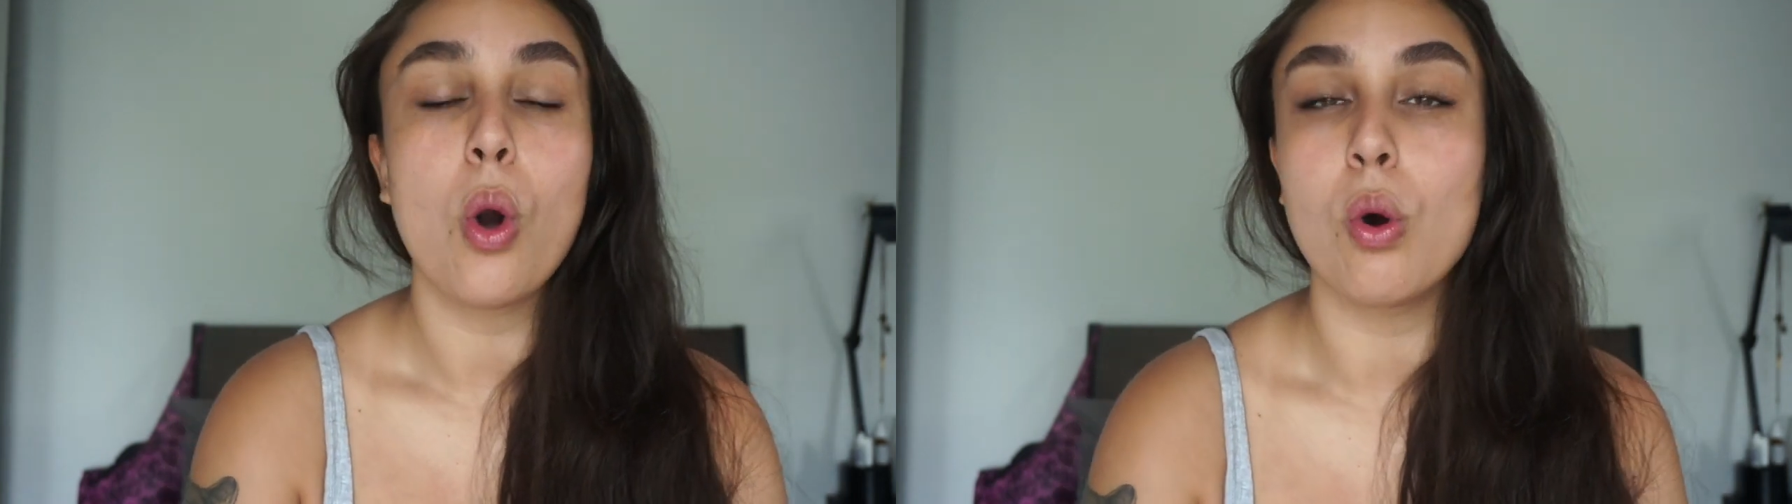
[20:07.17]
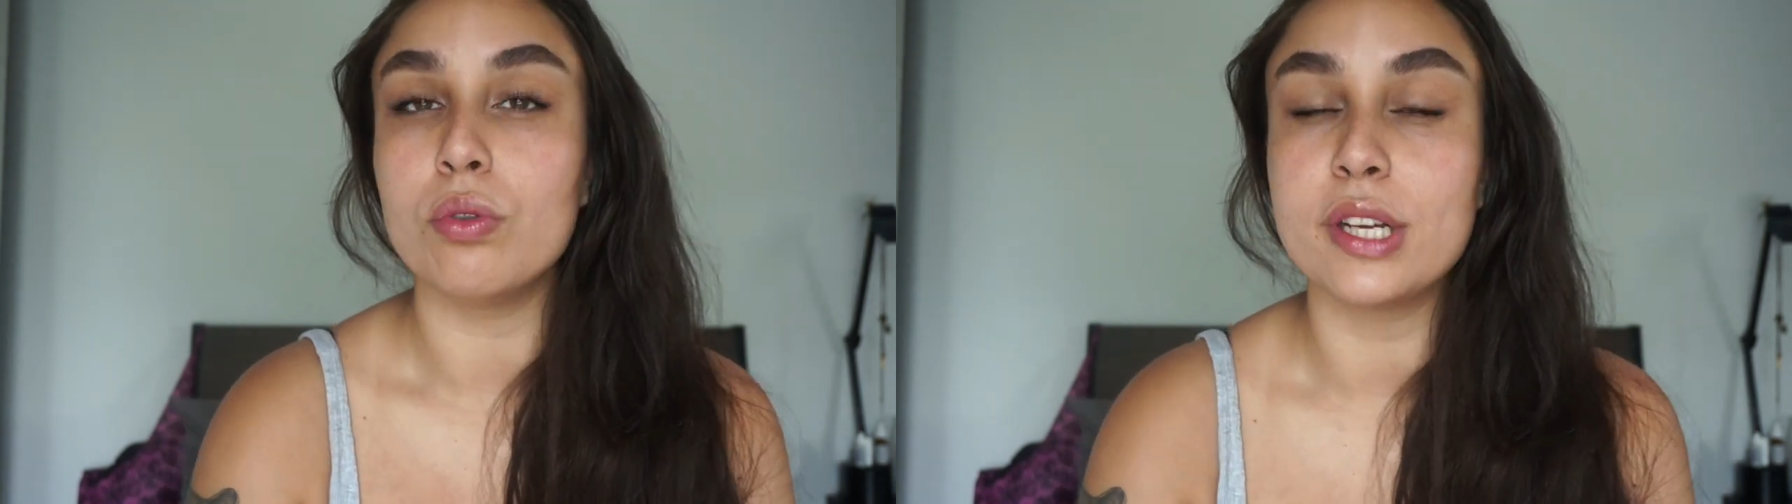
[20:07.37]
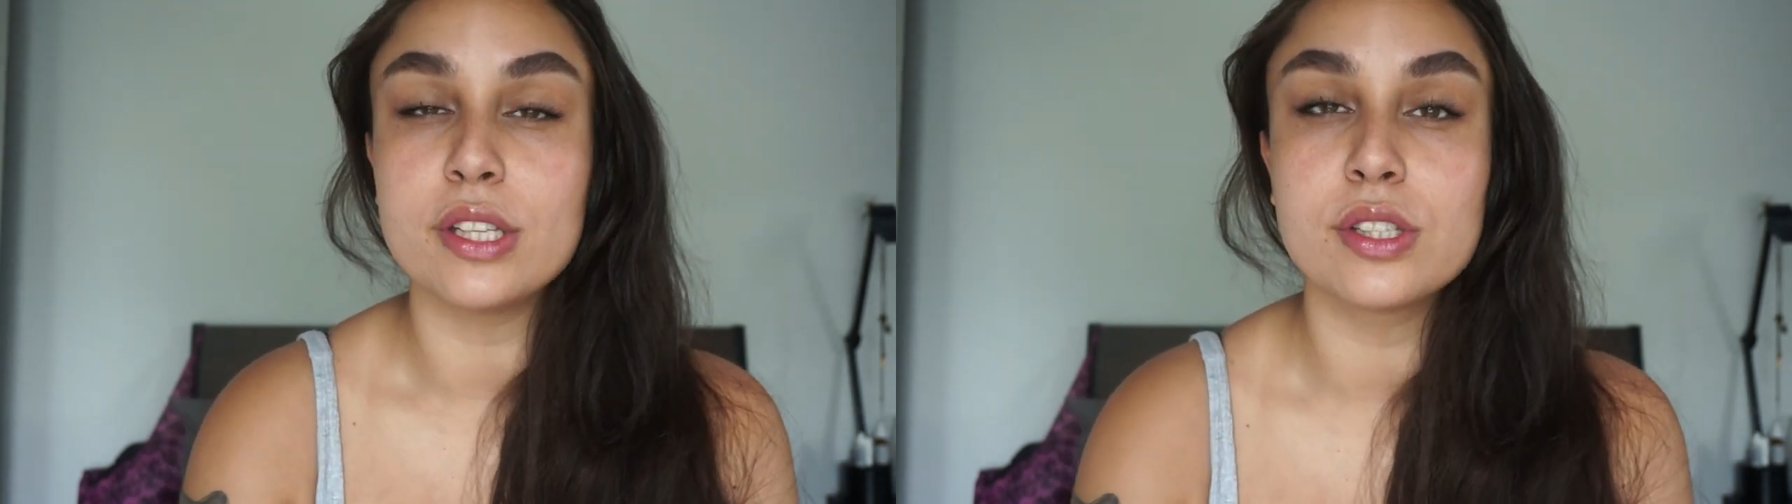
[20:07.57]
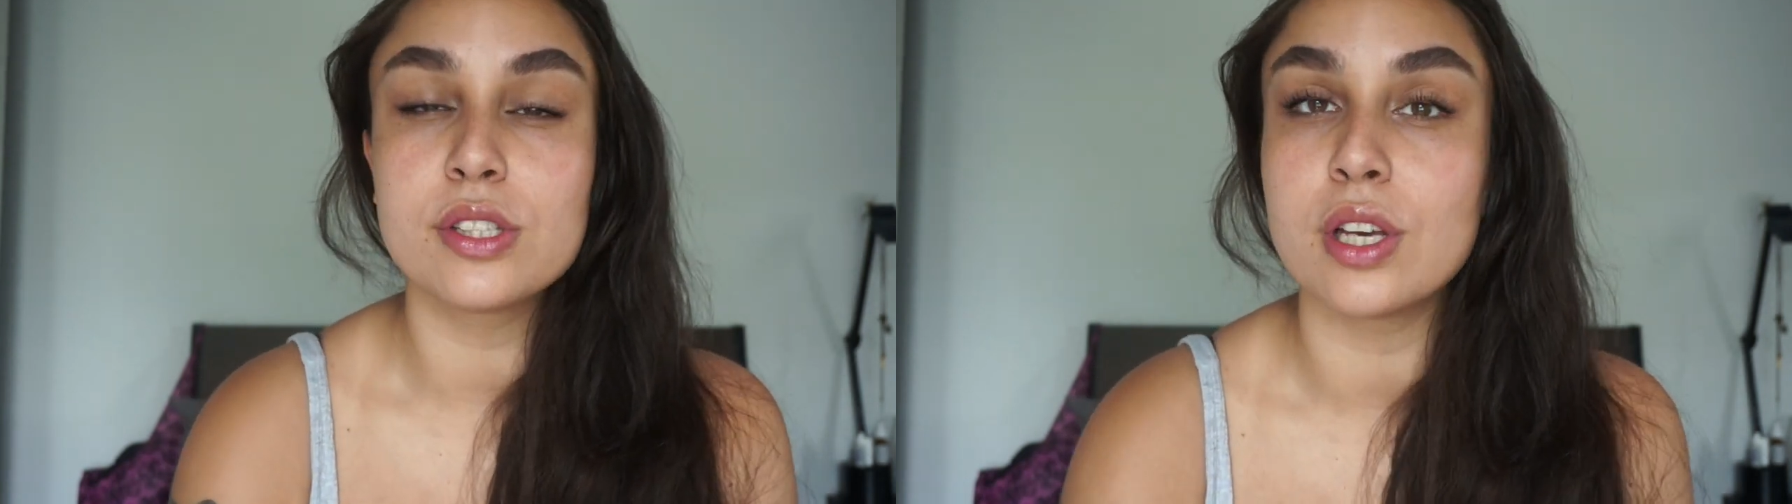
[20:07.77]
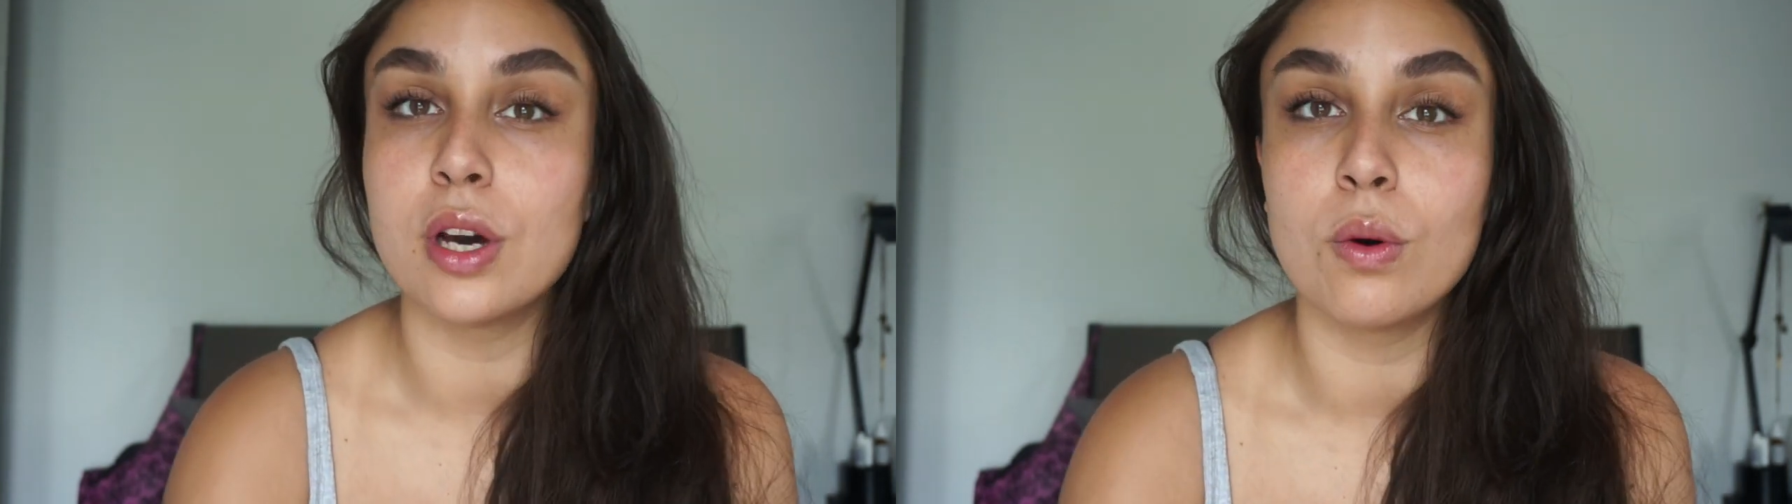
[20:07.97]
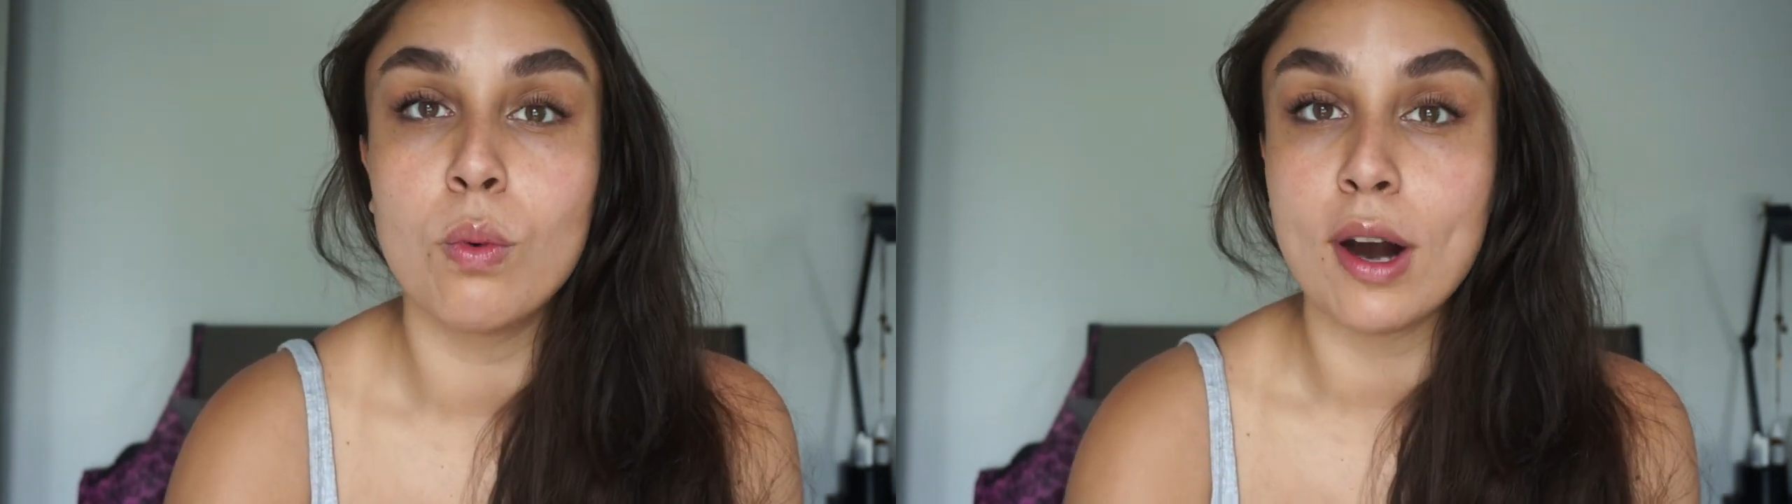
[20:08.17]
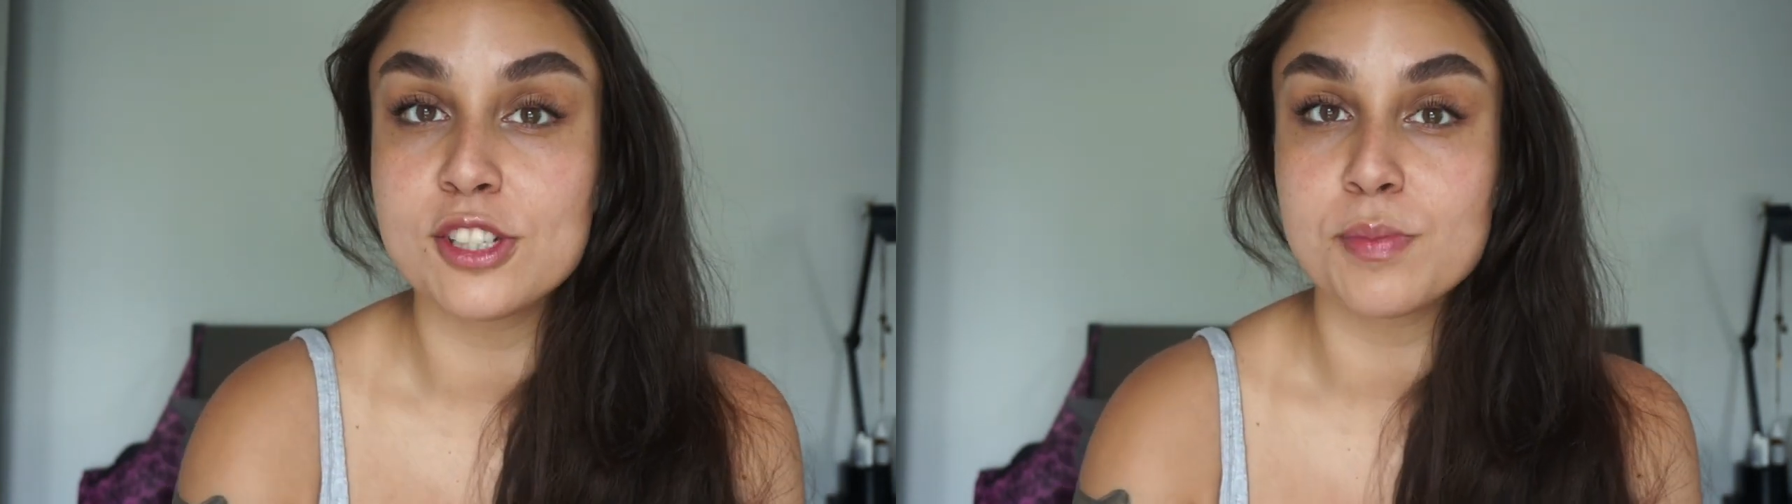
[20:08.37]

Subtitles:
only to wash